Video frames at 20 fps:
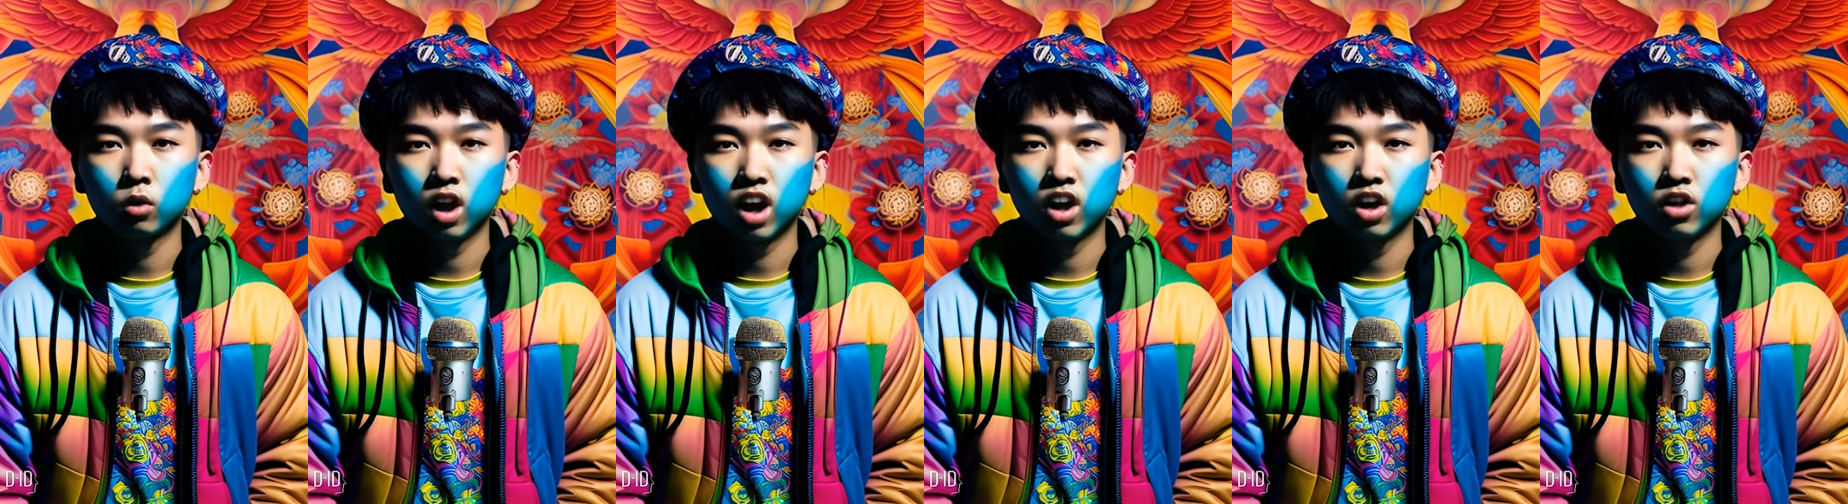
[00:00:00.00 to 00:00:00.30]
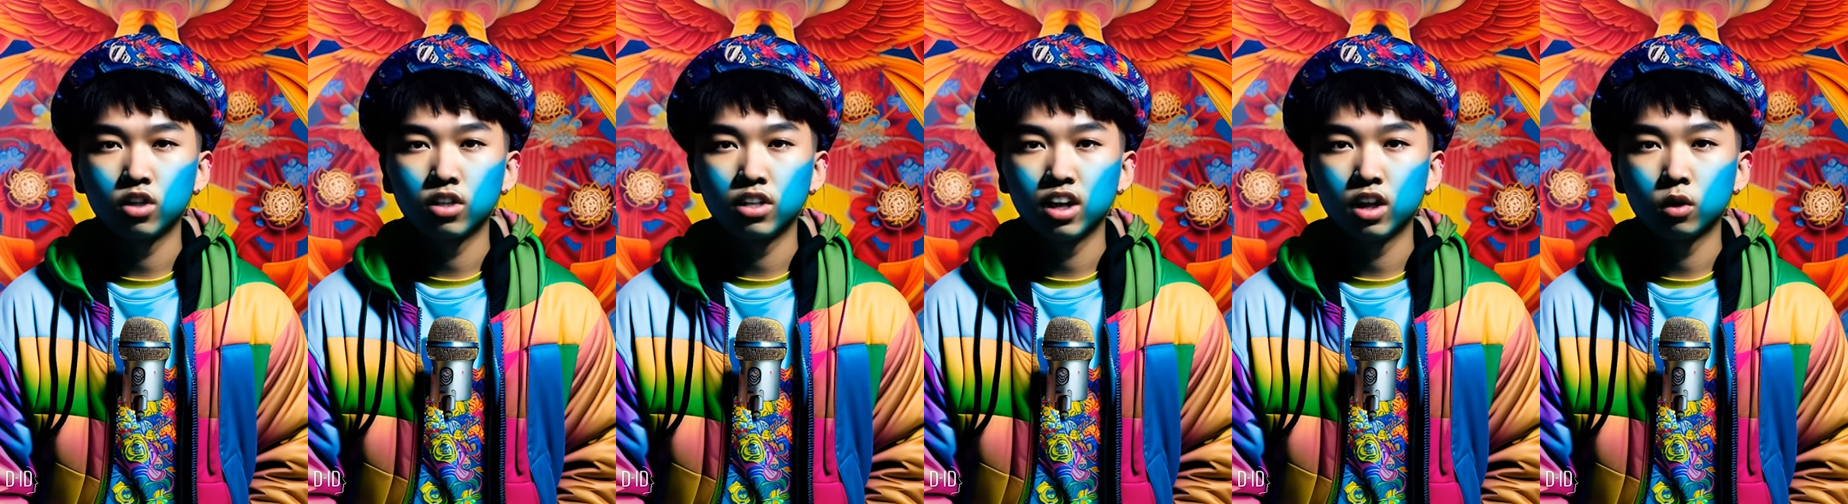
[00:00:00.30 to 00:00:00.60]

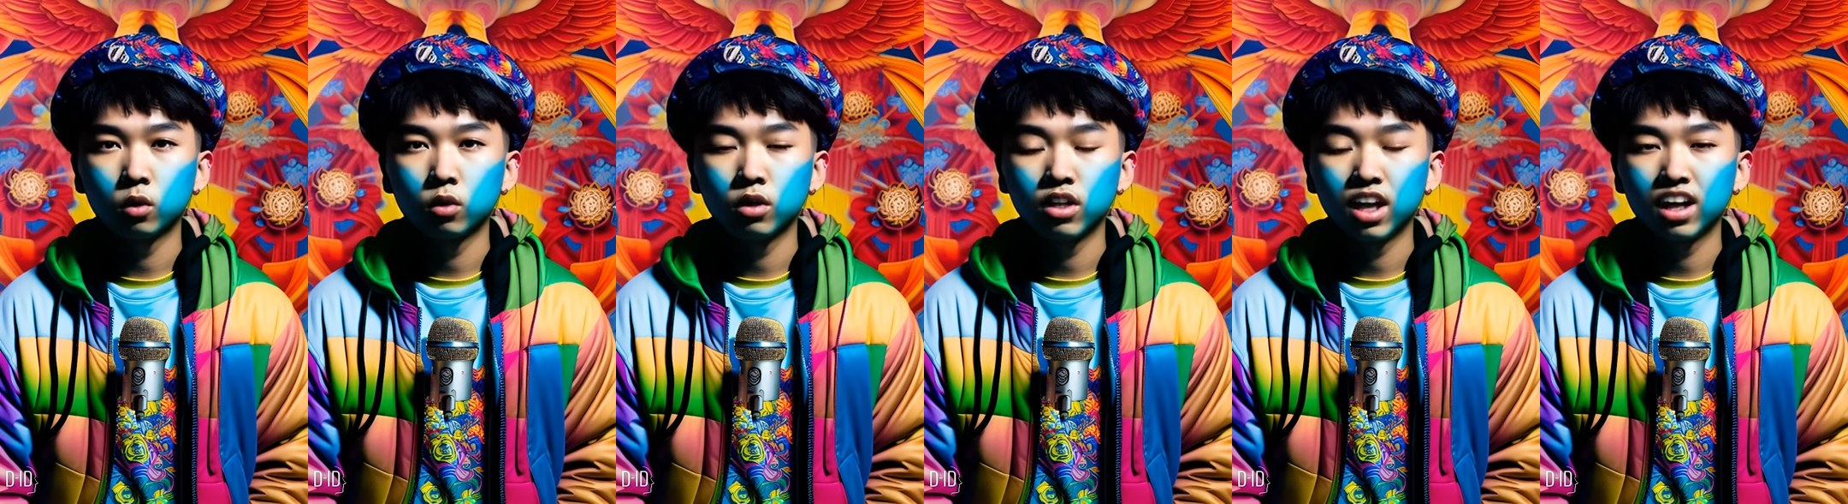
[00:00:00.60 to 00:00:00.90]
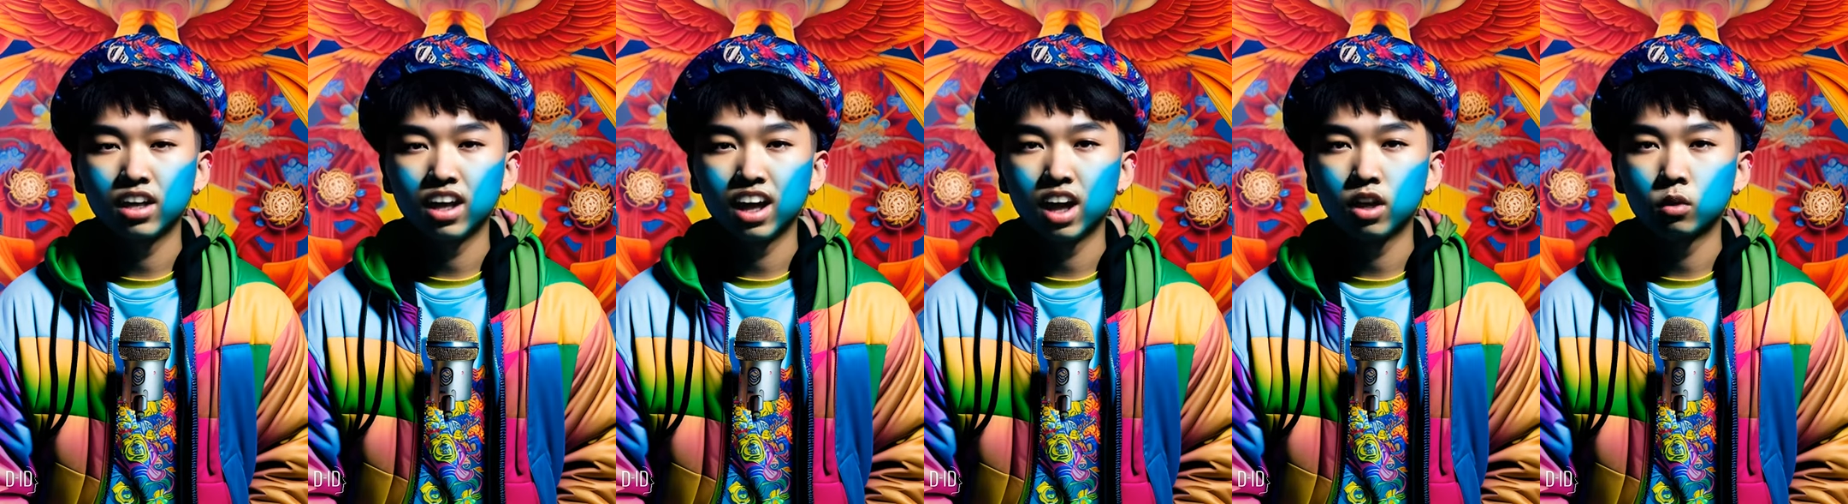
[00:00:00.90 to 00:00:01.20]
record deal with
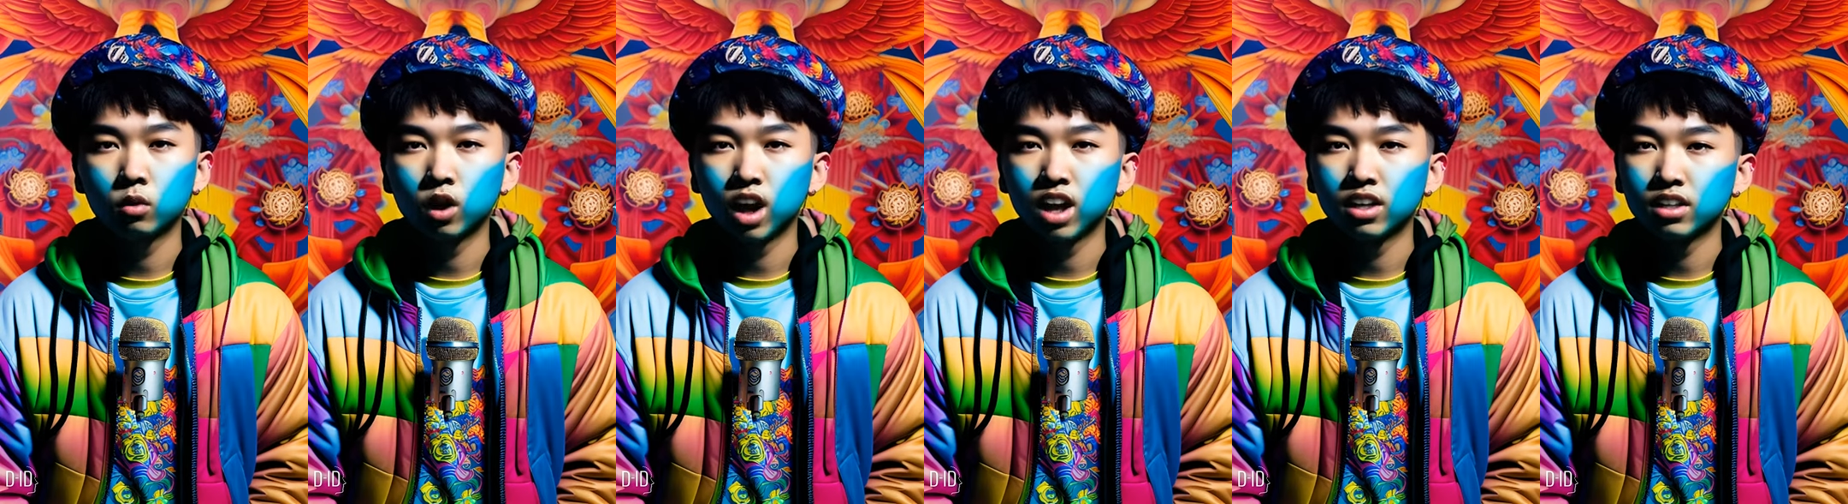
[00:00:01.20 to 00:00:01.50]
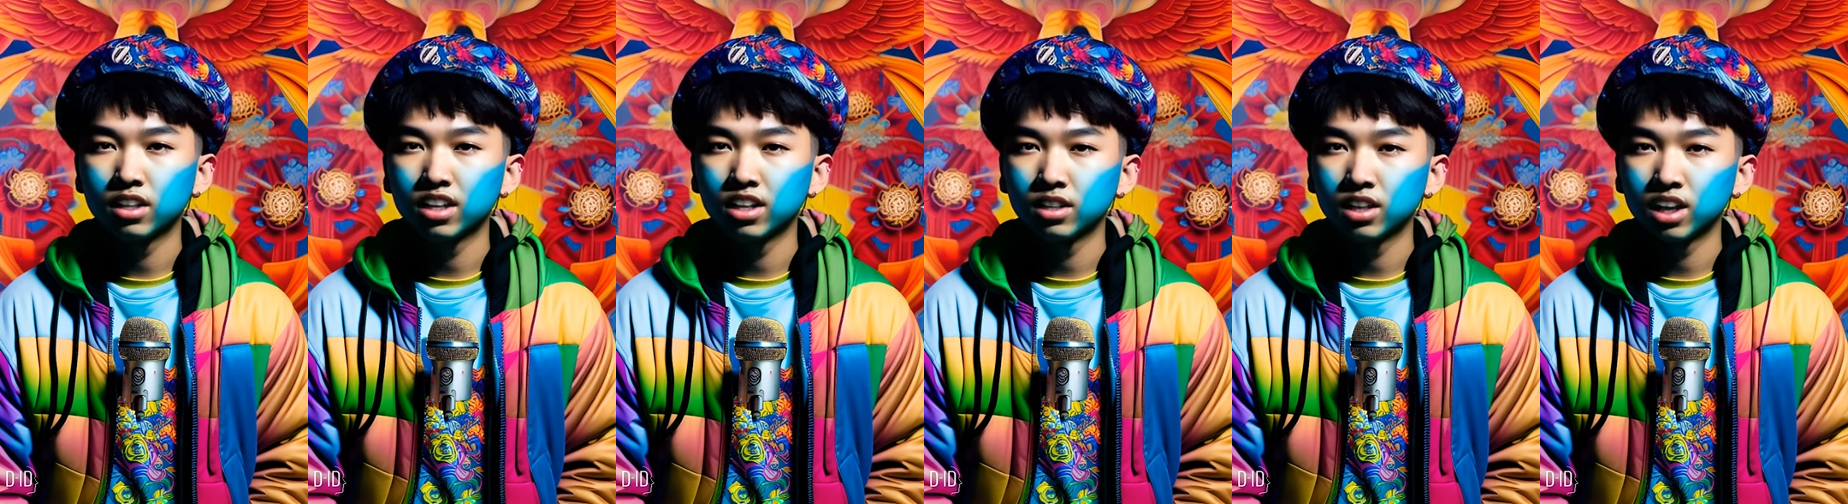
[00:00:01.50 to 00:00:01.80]
88
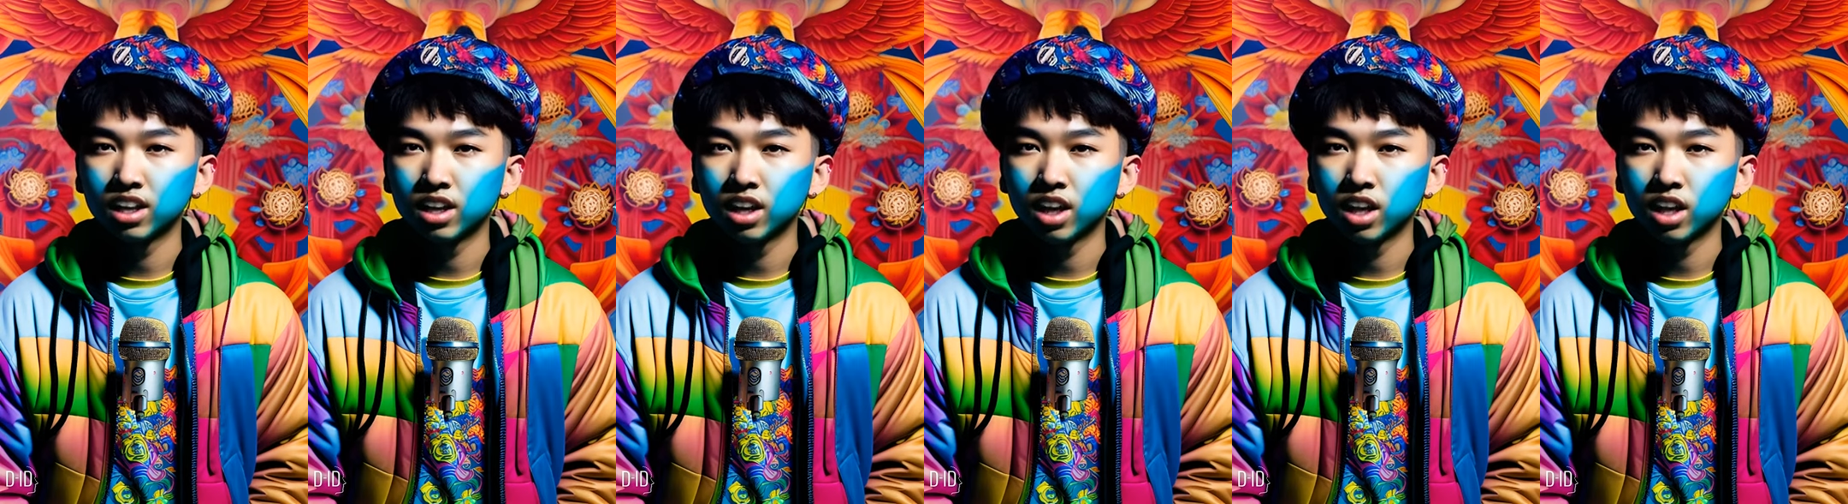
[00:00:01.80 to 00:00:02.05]
Rising,